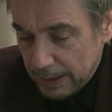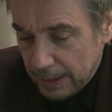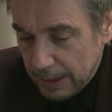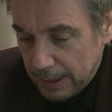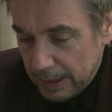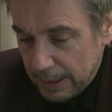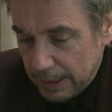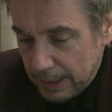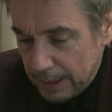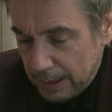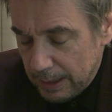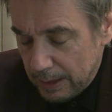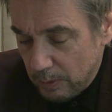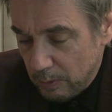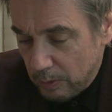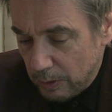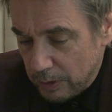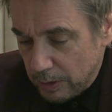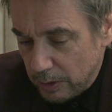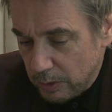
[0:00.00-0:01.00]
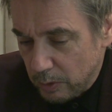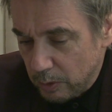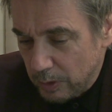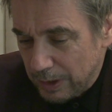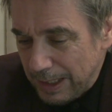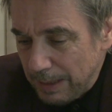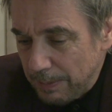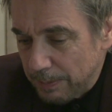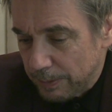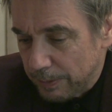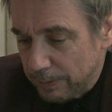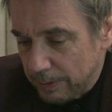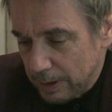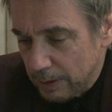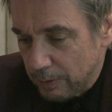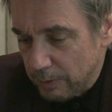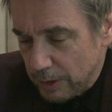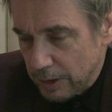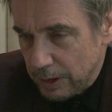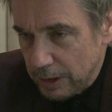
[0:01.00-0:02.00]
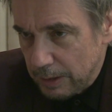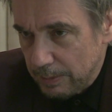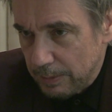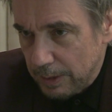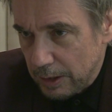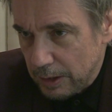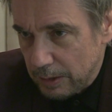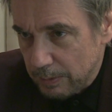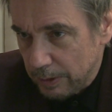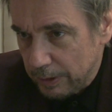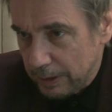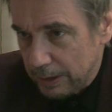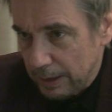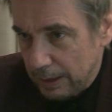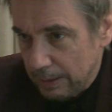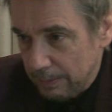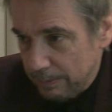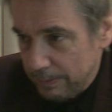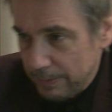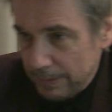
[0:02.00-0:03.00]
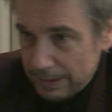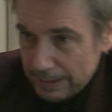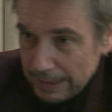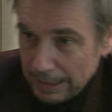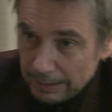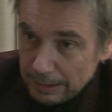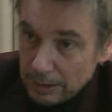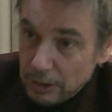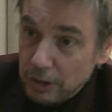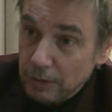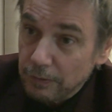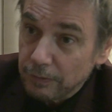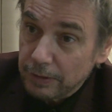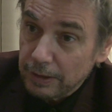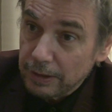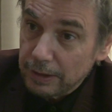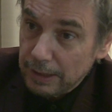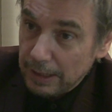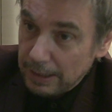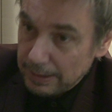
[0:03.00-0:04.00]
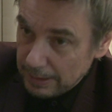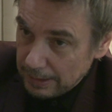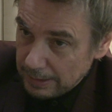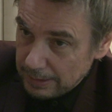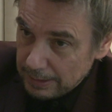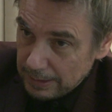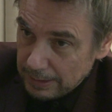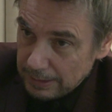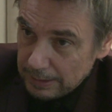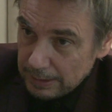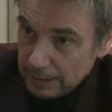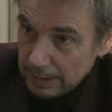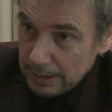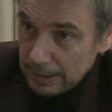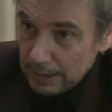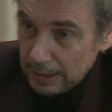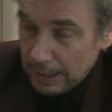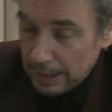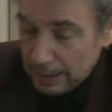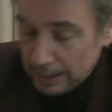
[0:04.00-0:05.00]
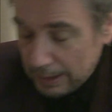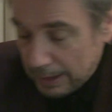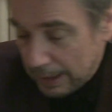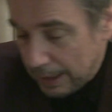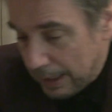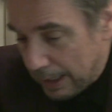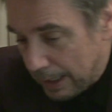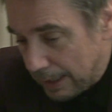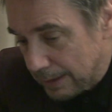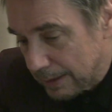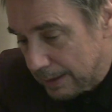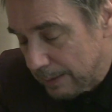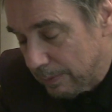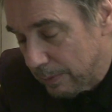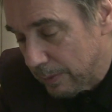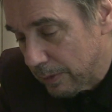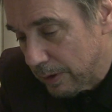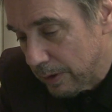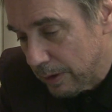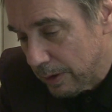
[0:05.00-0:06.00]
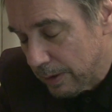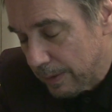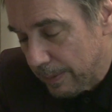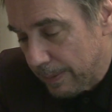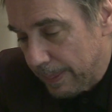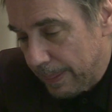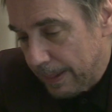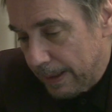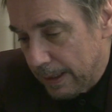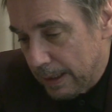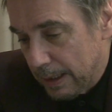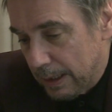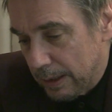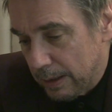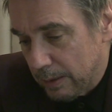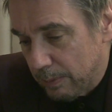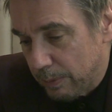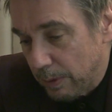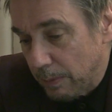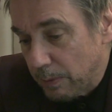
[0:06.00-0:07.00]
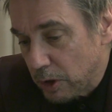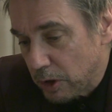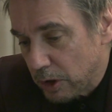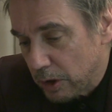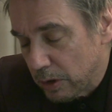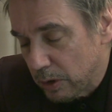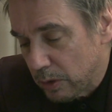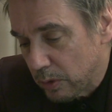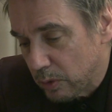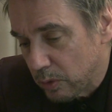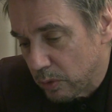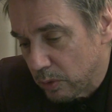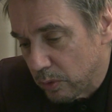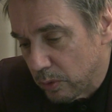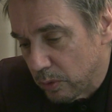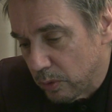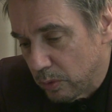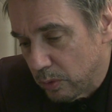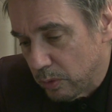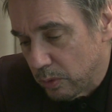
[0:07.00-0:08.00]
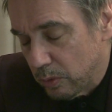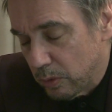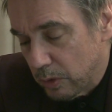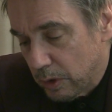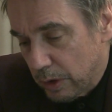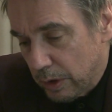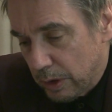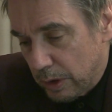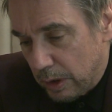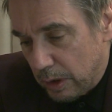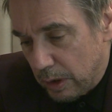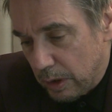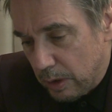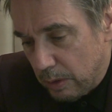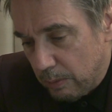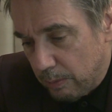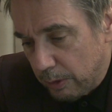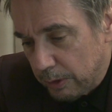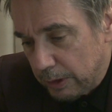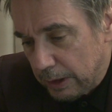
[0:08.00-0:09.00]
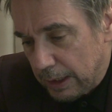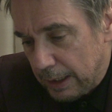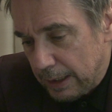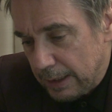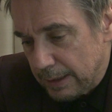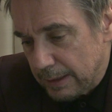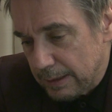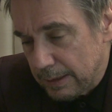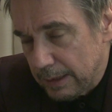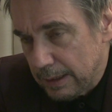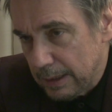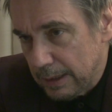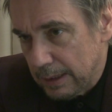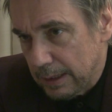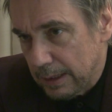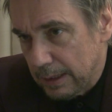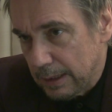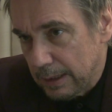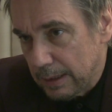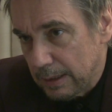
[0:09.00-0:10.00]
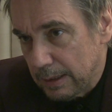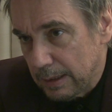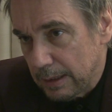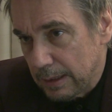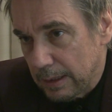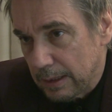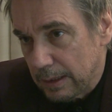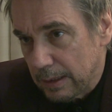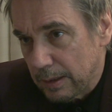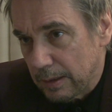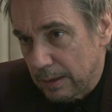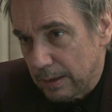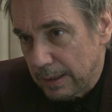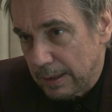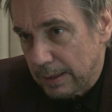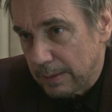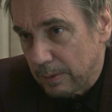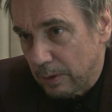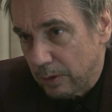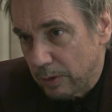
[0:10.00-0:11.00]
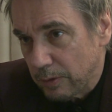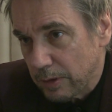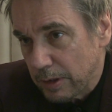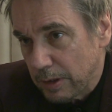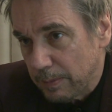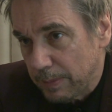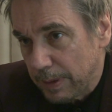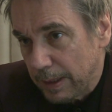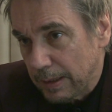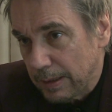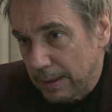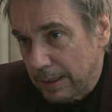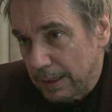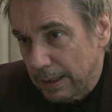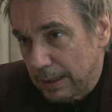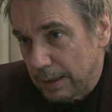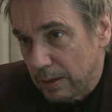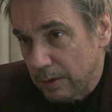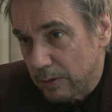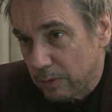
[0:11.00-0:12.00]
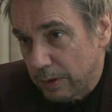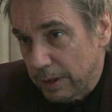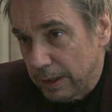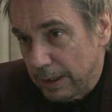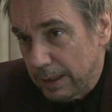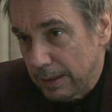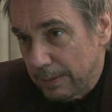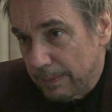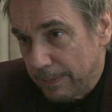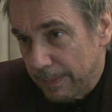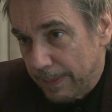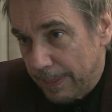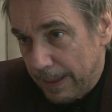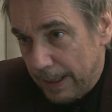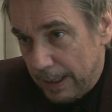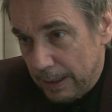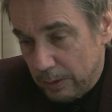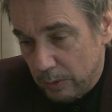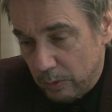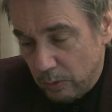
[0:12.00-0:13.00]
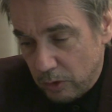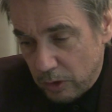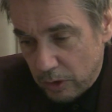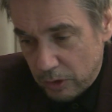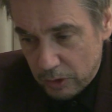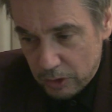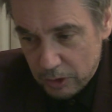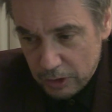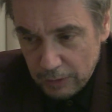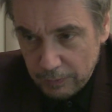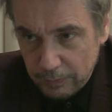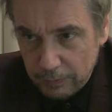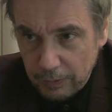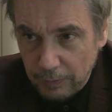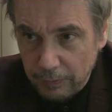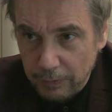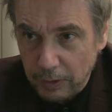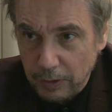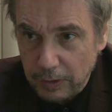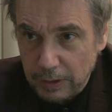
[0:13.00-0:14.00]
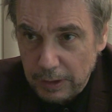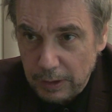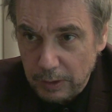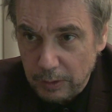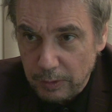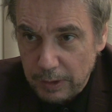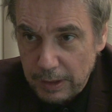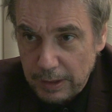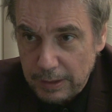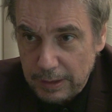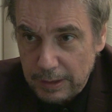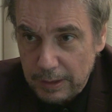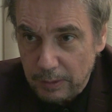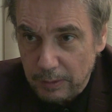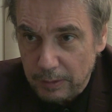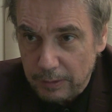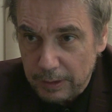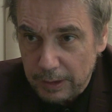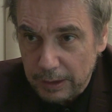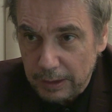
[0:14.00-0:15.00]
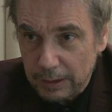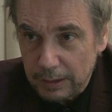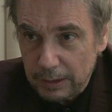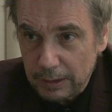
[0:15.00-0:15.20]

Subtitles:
I wanted to keep the original image, but slightly shifted, as I said. And then I asked him the permission to modelize his original painting in 3D, and to just shift of 30 degrees the whole thing.